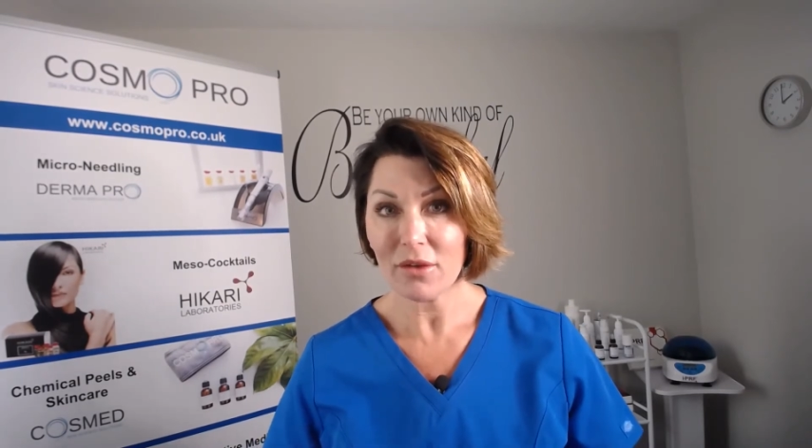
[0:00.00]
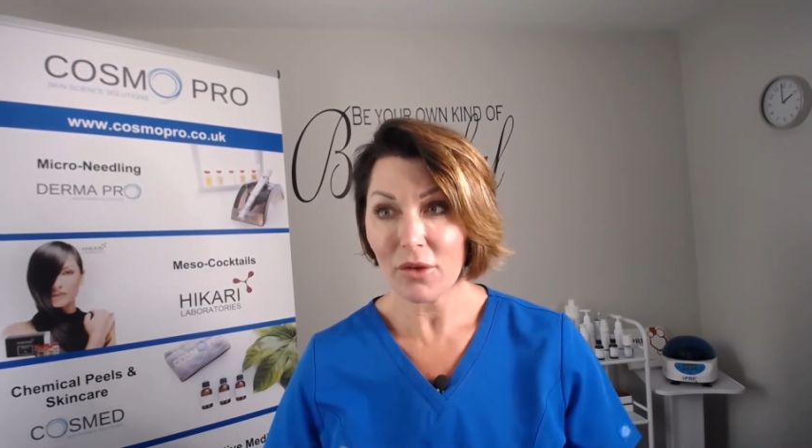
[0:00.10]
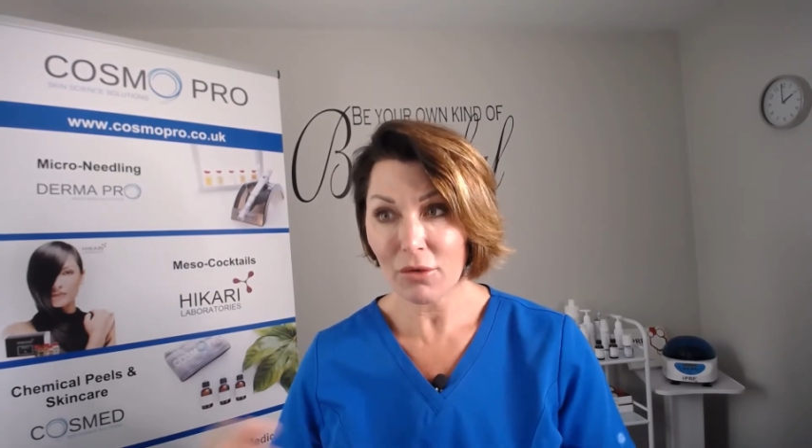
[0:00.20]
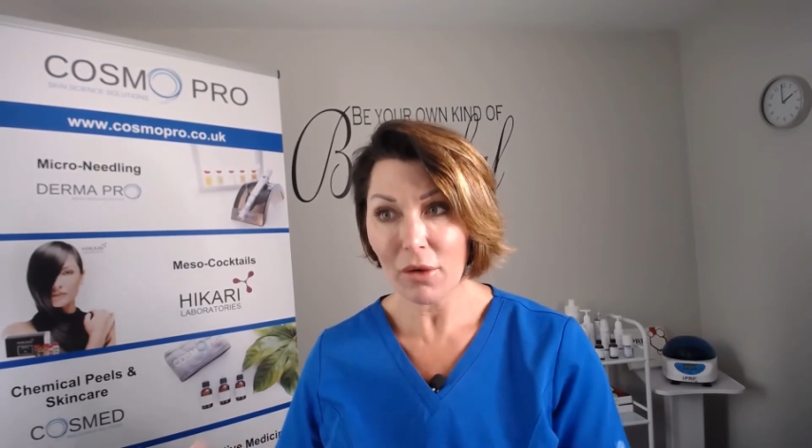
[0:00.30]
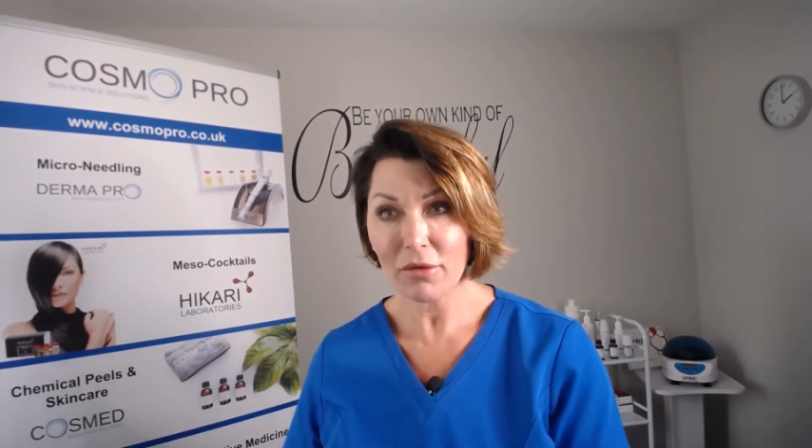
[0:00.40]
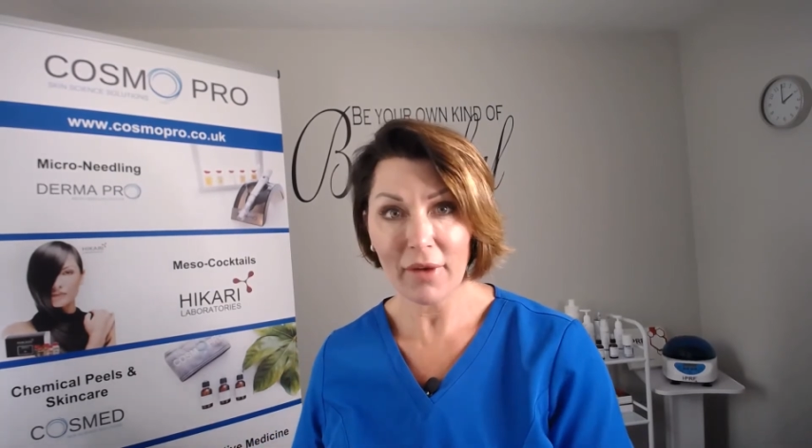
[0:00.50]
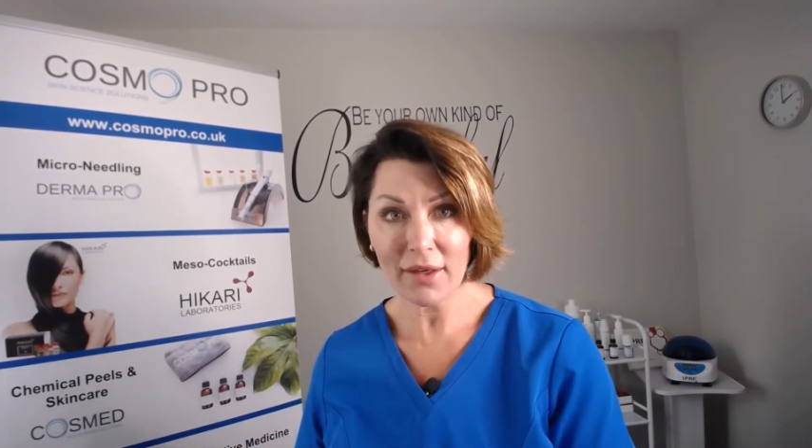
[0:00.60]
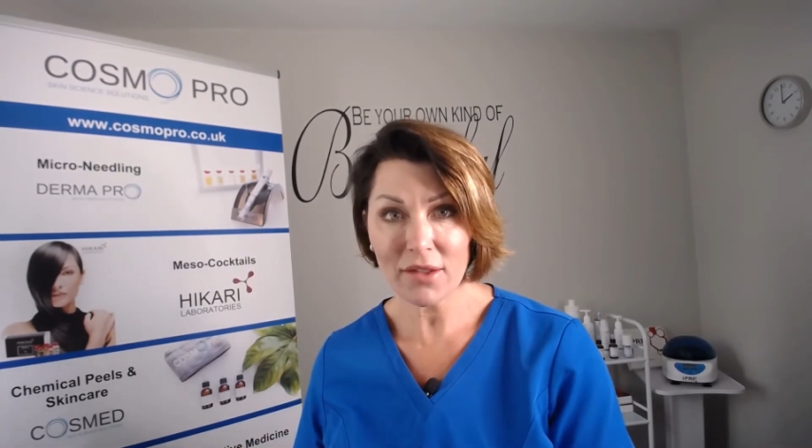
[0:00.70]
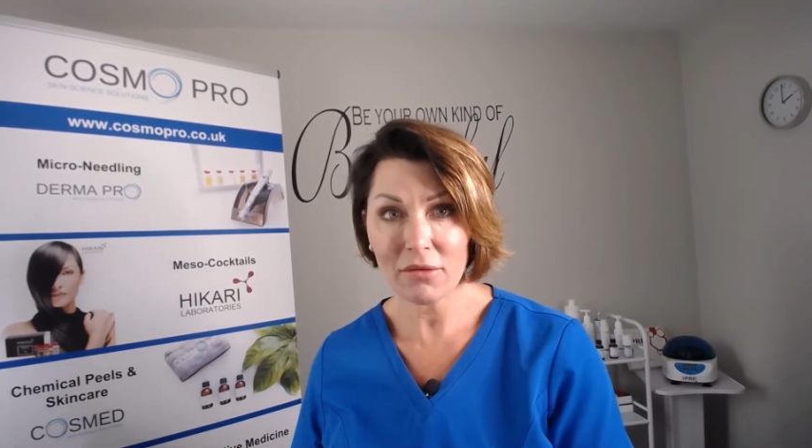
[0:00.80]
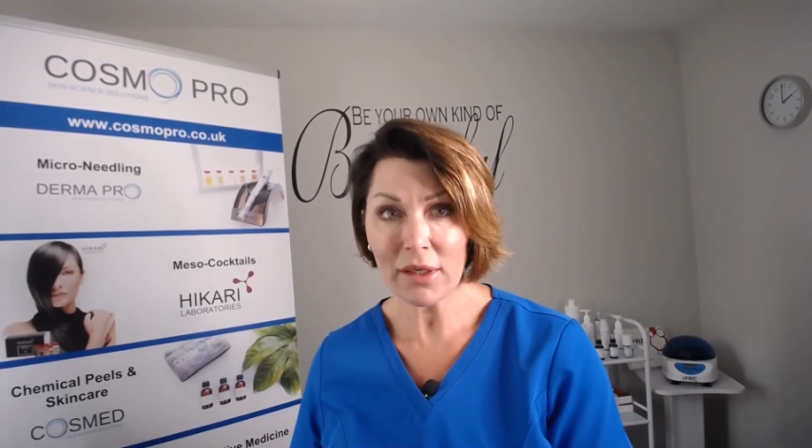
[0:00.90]
the growth
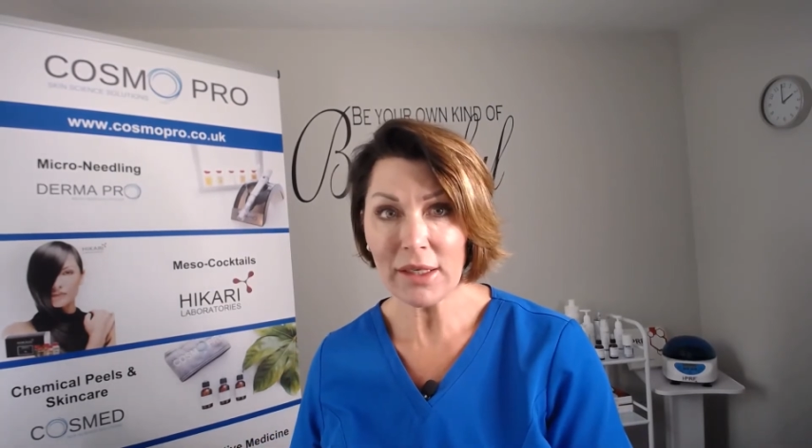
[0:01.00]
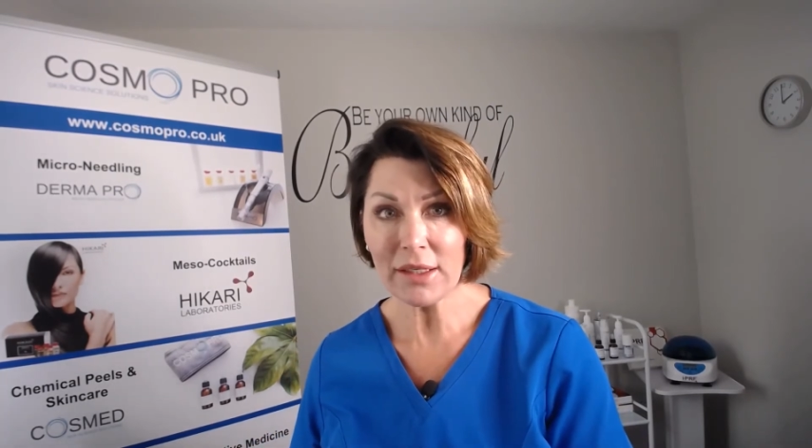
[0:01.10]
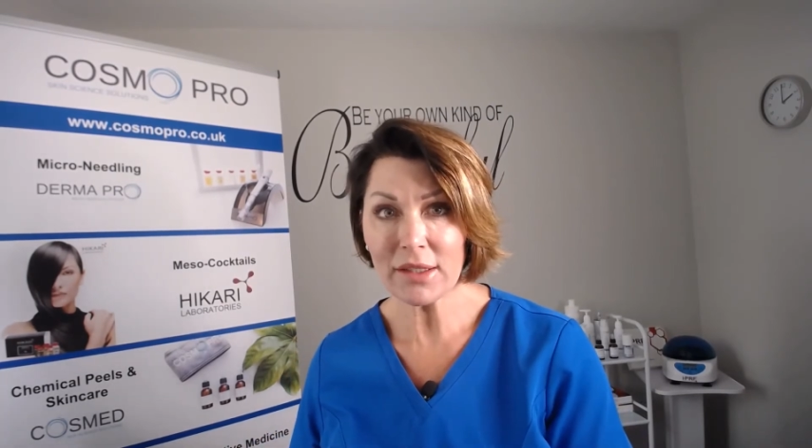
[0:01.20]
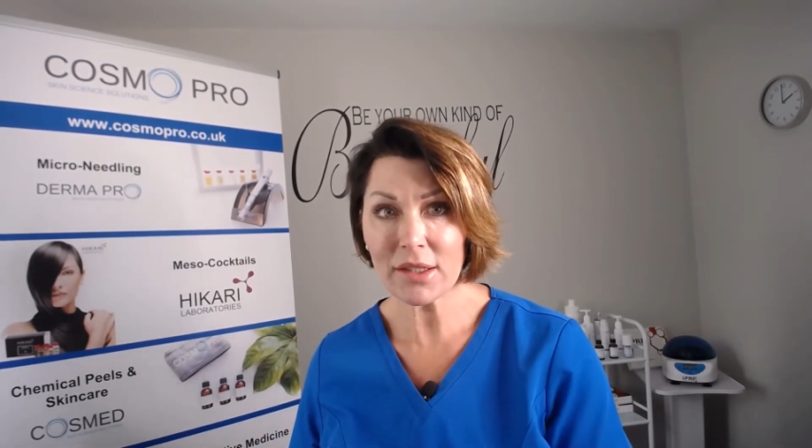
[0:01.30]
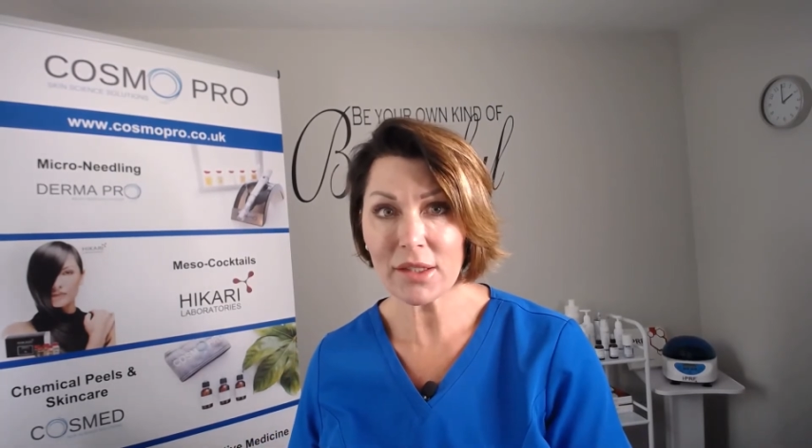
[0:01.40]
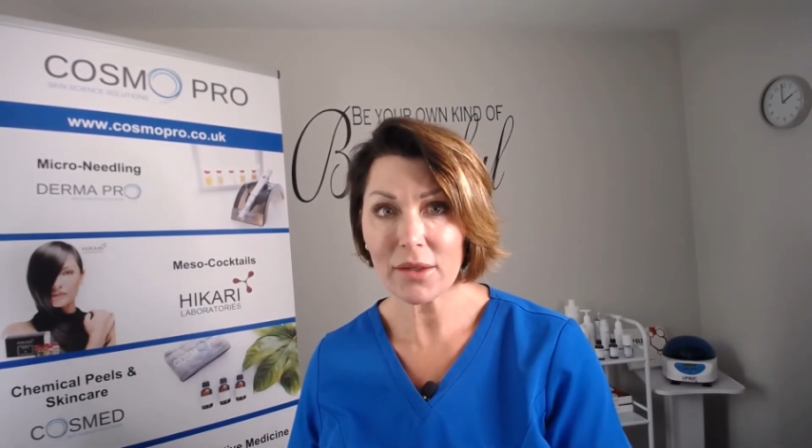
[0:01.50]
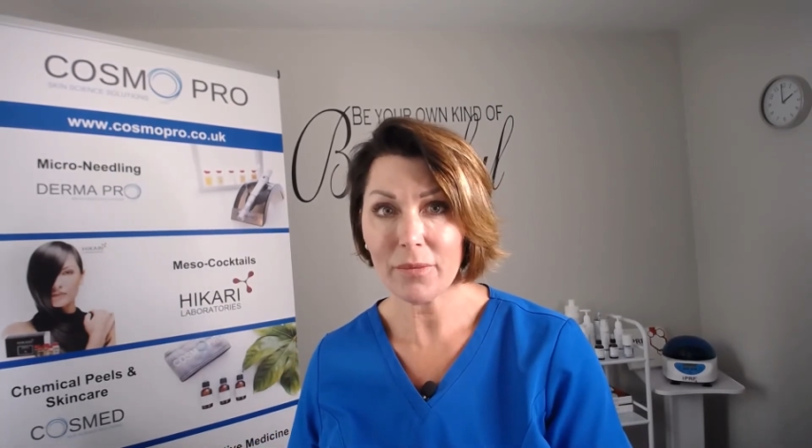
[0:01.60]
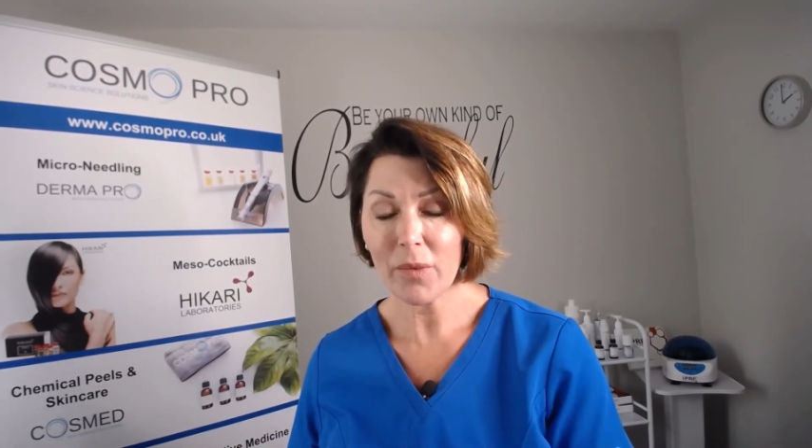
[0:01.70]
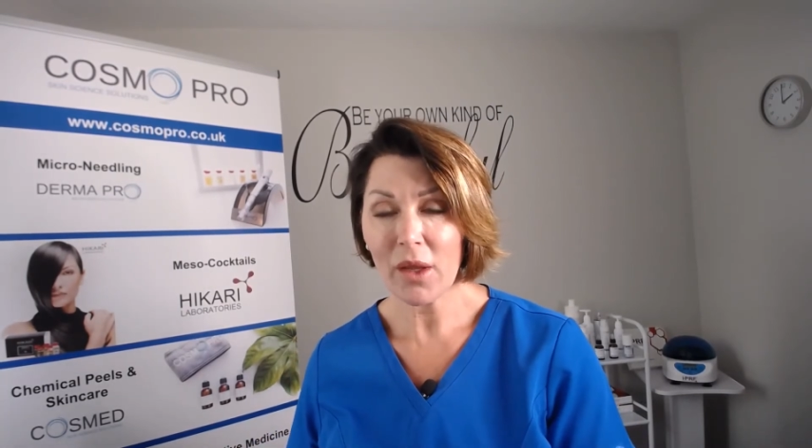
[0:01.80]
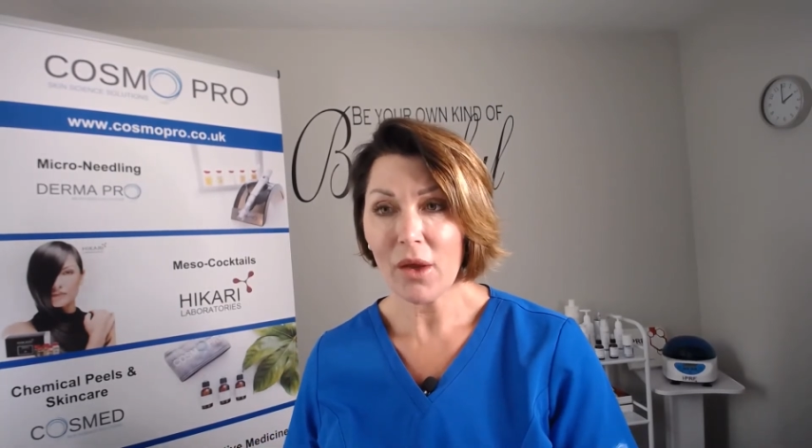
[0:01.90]
factor release
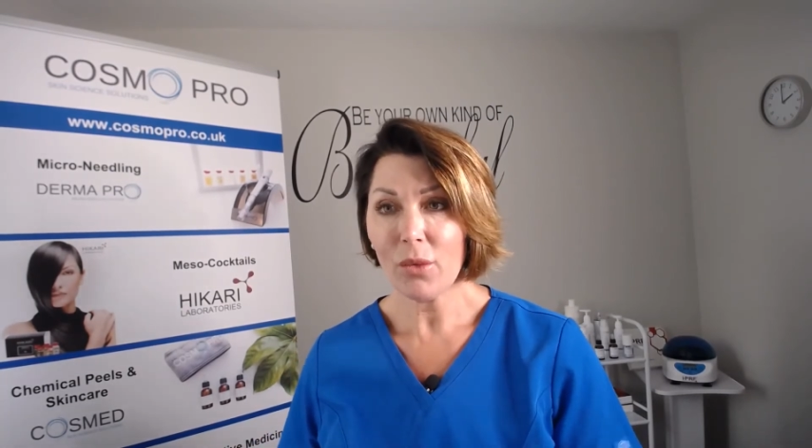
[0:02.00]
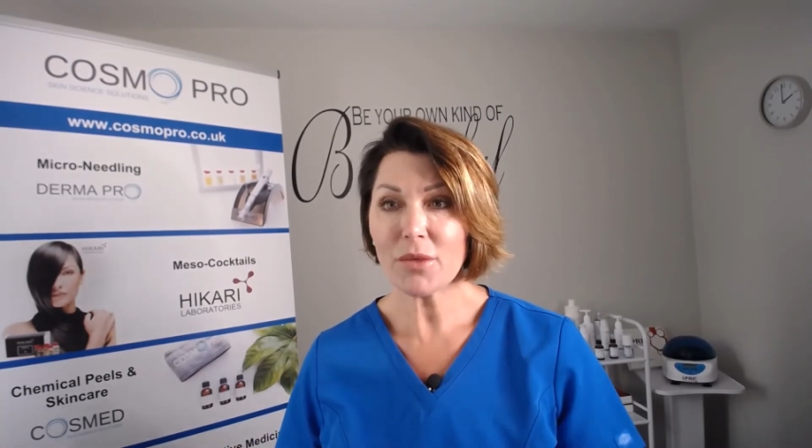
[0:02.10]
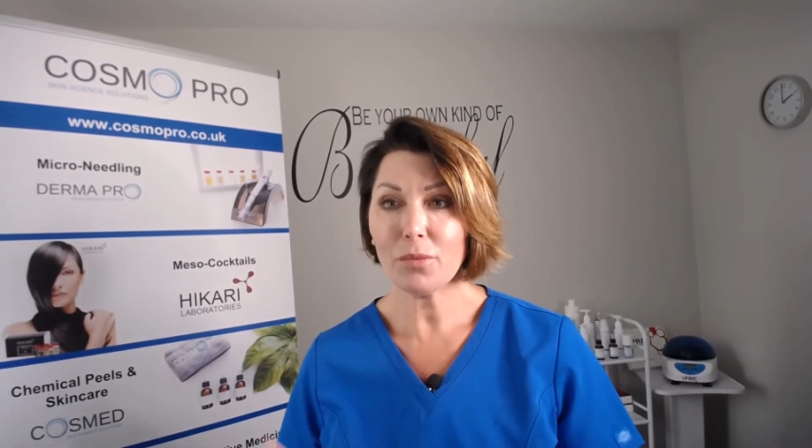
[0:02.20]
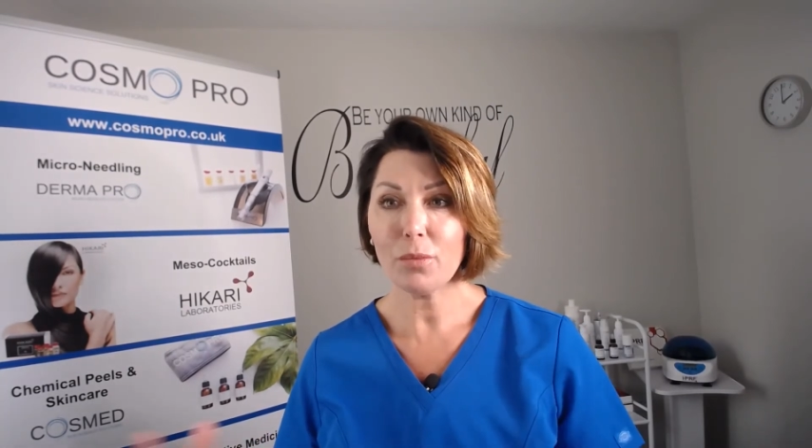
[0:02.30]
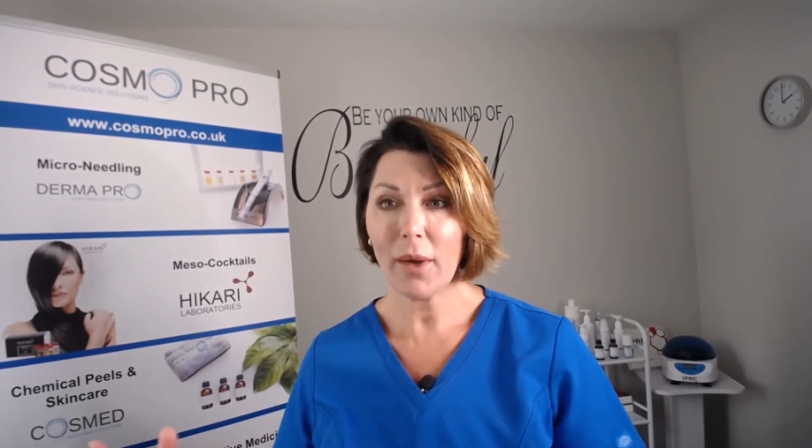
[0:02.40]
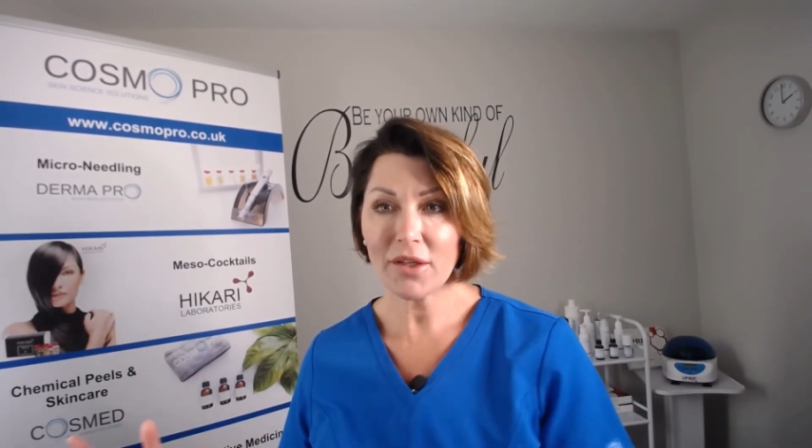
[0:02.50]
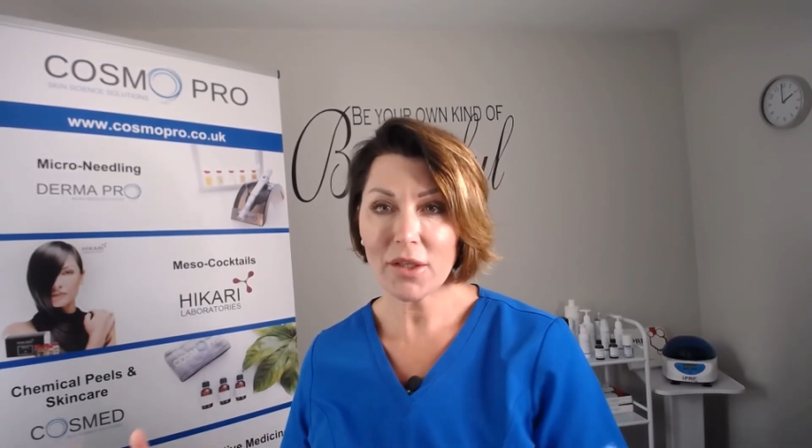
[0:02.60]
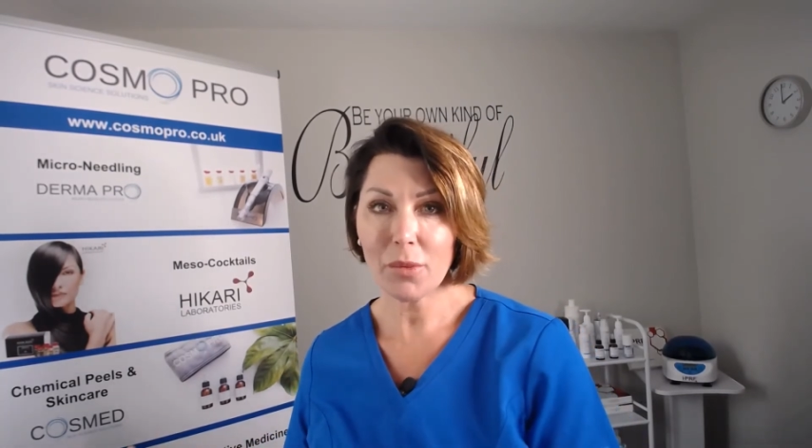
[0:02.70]
which actually